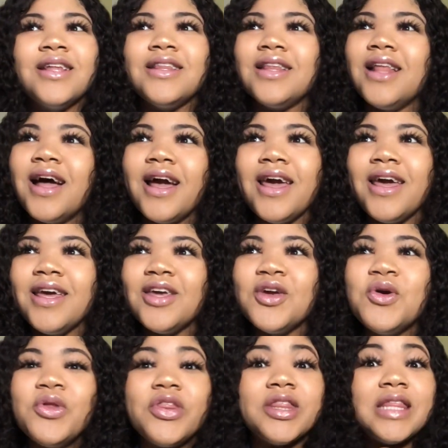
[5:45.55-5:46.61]
Like,
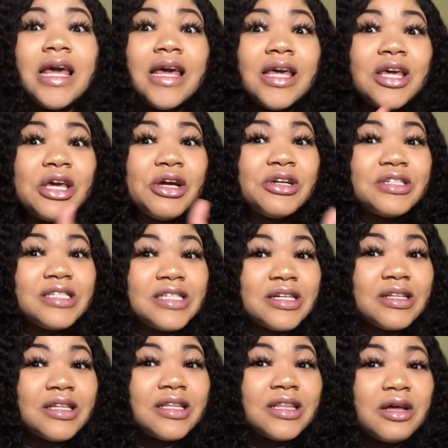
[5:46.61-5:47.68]
you think you're
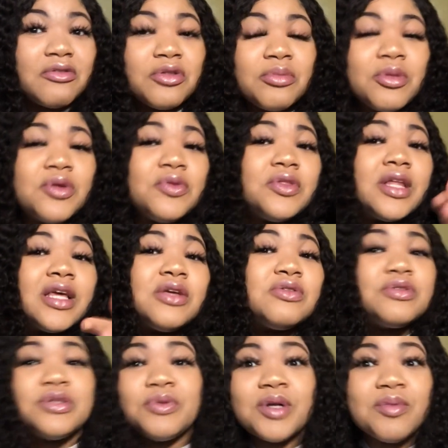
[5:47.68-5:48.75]
still in love with me. You think you
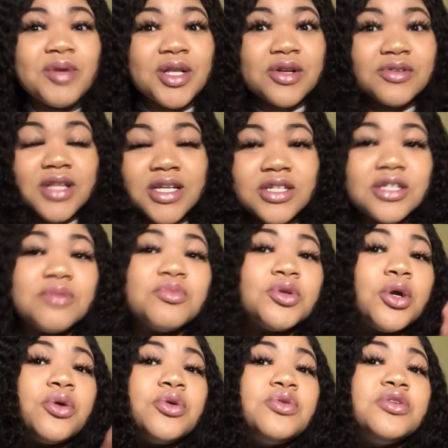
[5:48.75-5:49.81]
still want to be in this relationship.
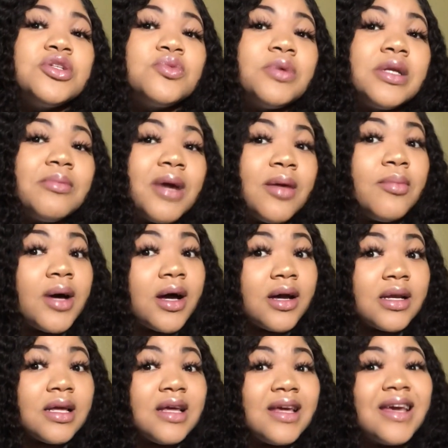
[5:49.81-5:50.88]
No, you just wanted my
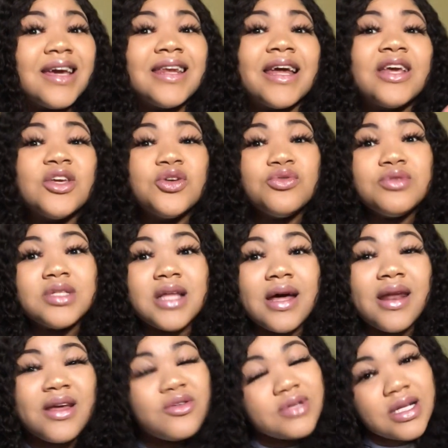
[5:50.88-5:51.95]
body. And I use
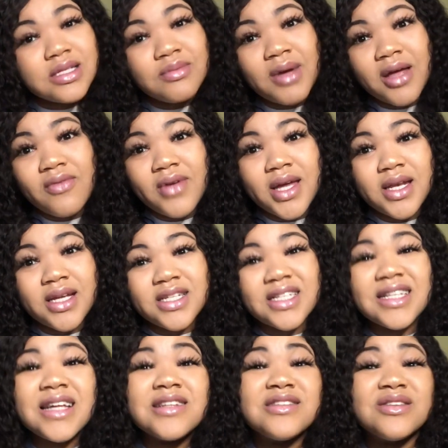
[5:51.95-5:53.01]
that. I use that to my advantage.
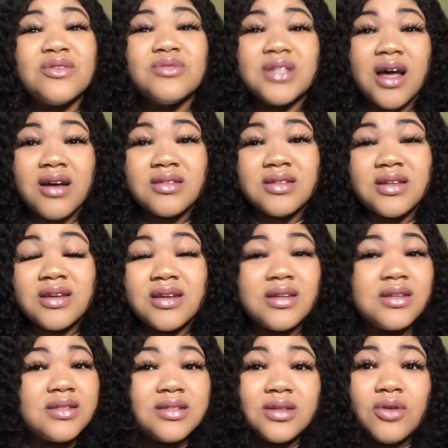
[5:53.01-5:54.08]
And that's so toxic and
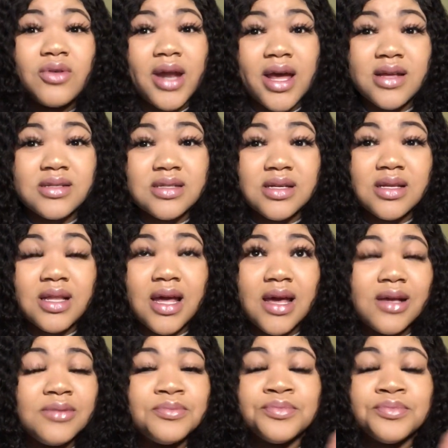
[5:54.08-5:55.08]
it's so nasty. Like,